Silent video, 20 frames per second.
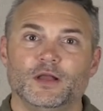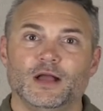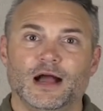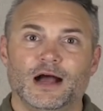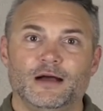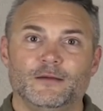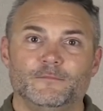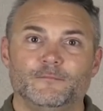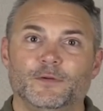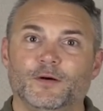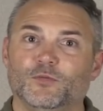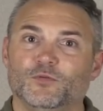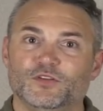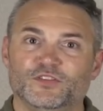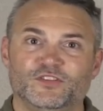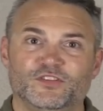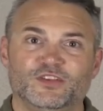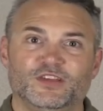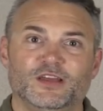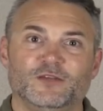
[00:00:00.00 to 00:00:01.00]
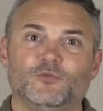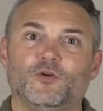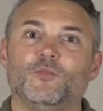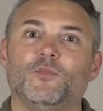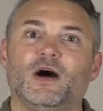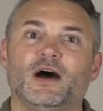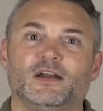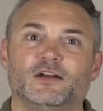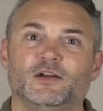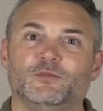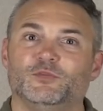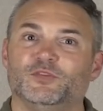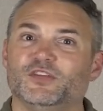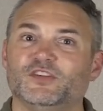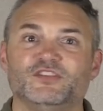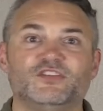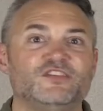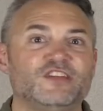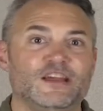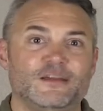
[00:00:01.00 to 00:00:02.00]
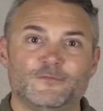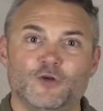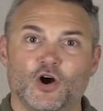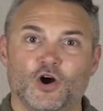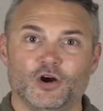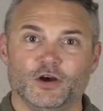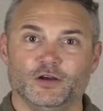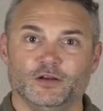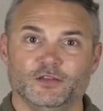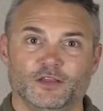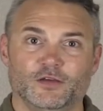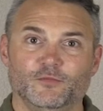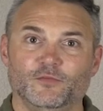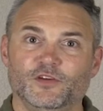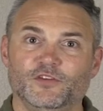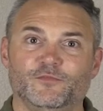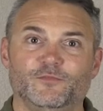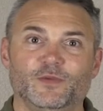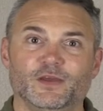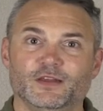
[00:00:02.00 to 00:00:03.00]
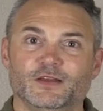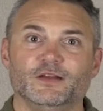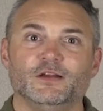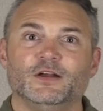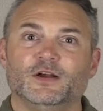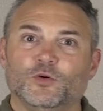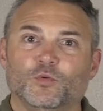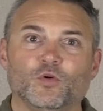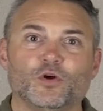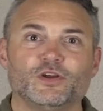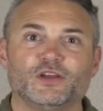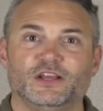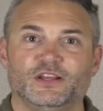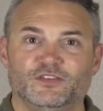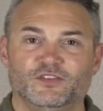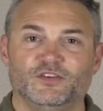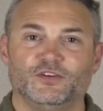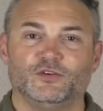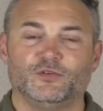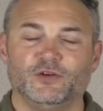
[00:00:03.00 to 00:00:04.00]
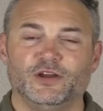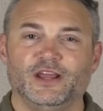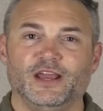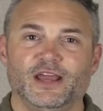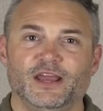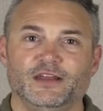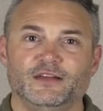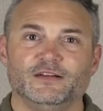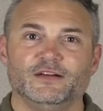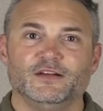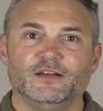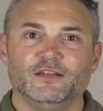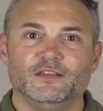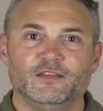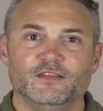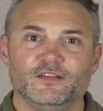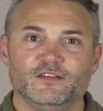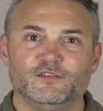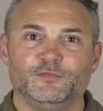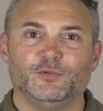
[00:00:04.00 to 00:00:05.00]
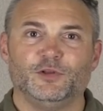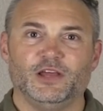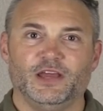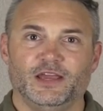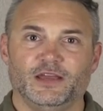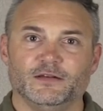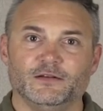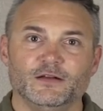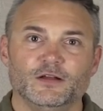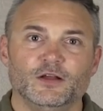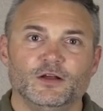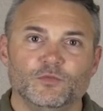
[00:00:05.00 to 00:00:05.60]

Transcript: But once again, we'll monitor it with the same heart that we've been working to create this plan.